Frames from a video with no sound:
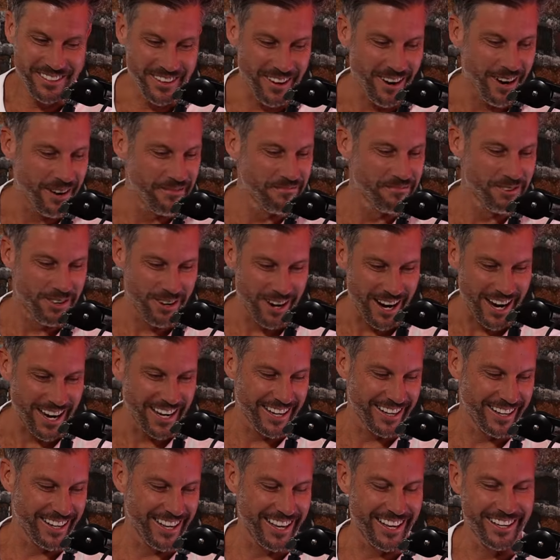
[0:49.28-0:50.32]
I'm
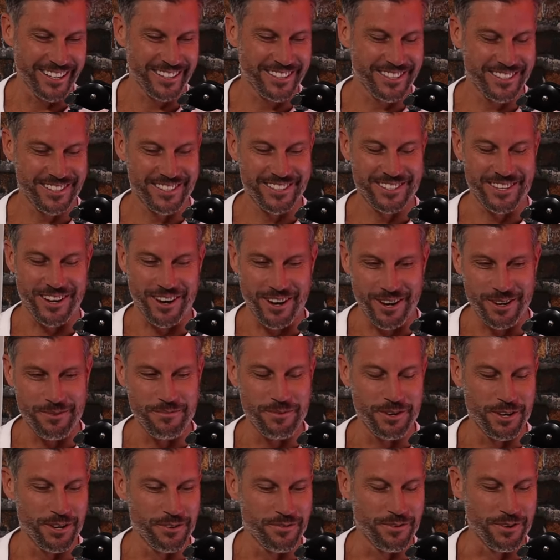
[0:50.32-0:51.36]
great, and it's so
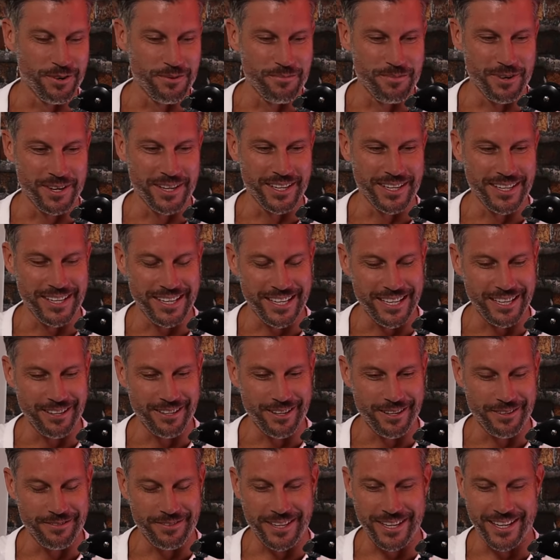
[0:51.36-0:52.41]
beautiful to be here.
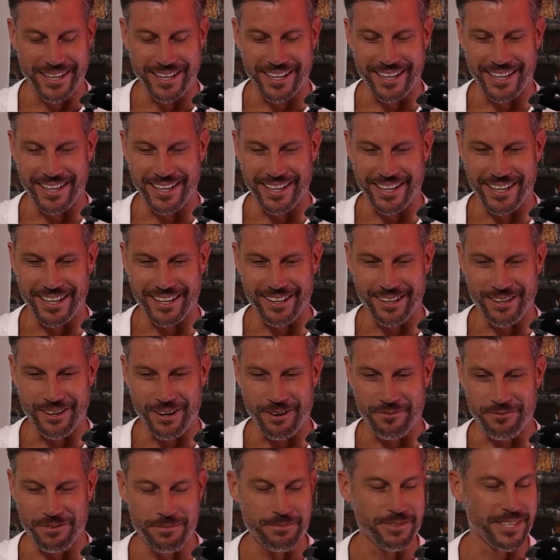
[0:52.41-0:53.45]
I've, uh,
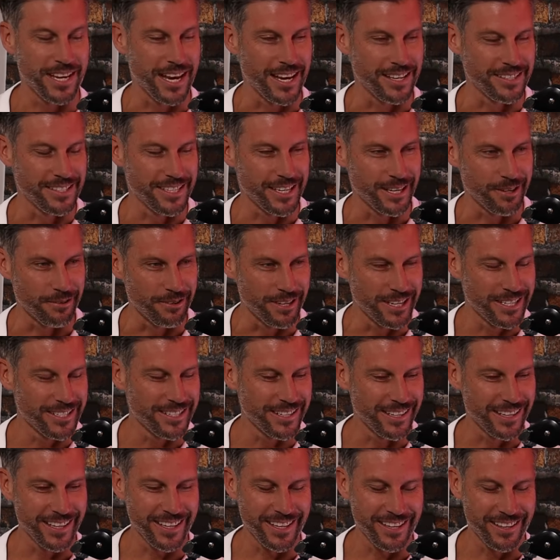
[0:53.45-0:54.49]
I'm from Tassie
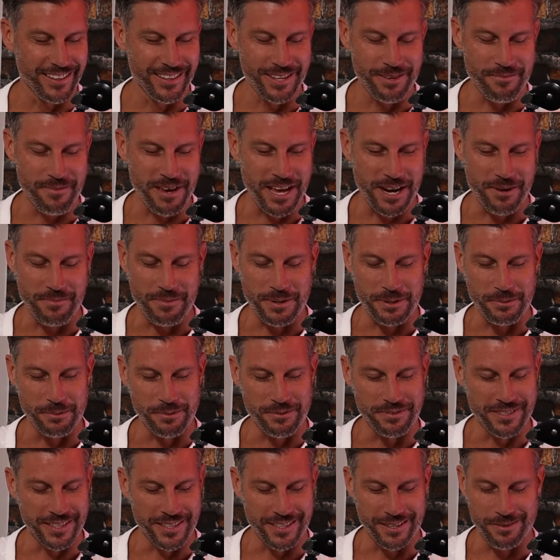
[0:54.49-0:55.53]
originally, and the amount of people who
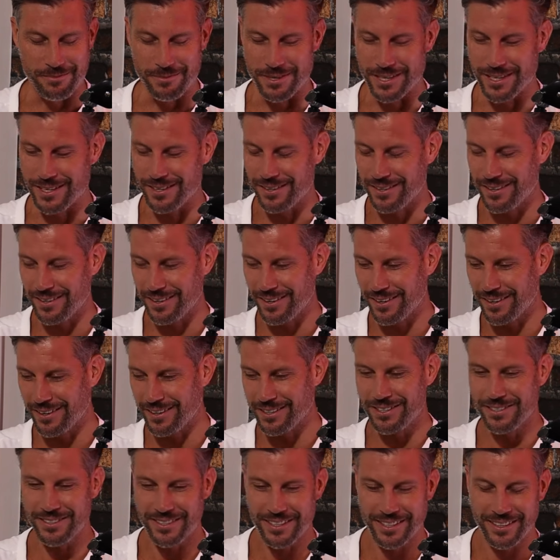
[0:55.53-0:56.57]
have said to me, oh,
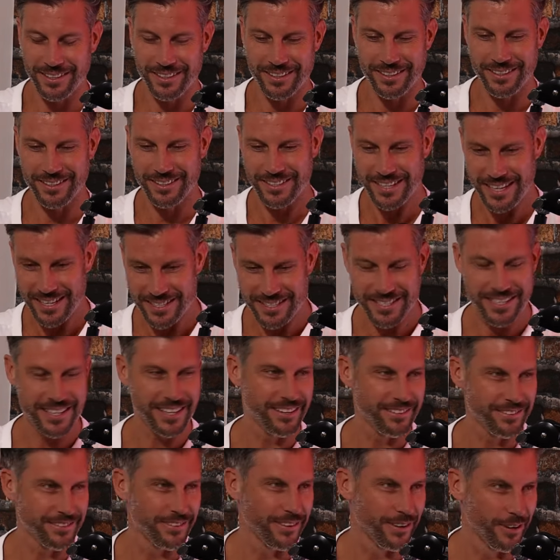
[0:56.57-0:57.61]
New Zealand and Tassie,
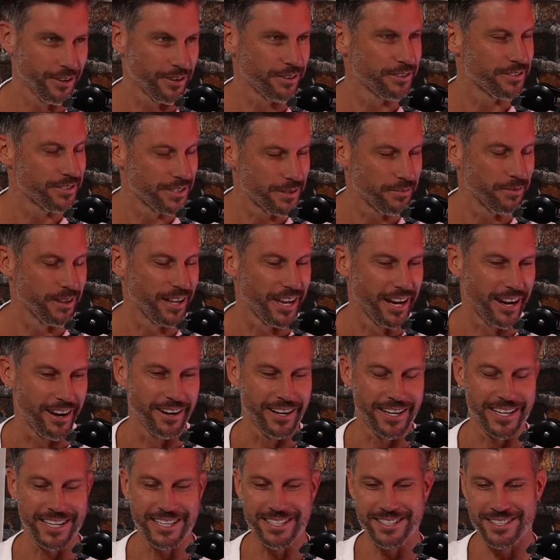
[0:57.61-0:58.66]
there's a lot of
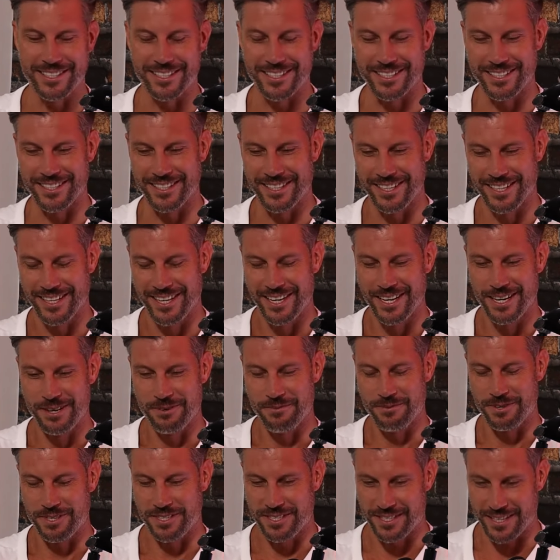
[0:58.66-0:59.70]
similarities, and
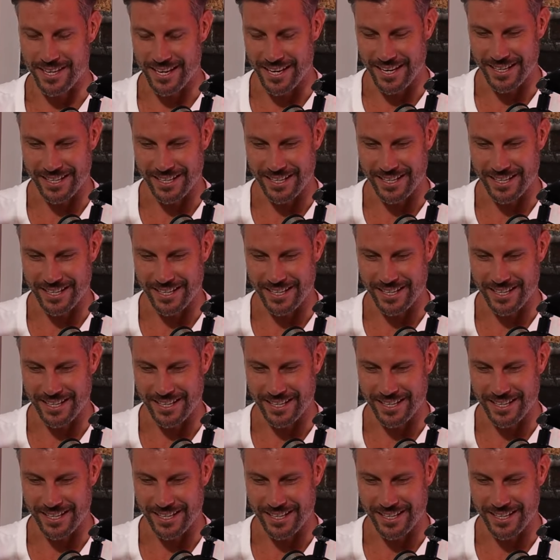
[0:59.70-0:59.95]
we're staying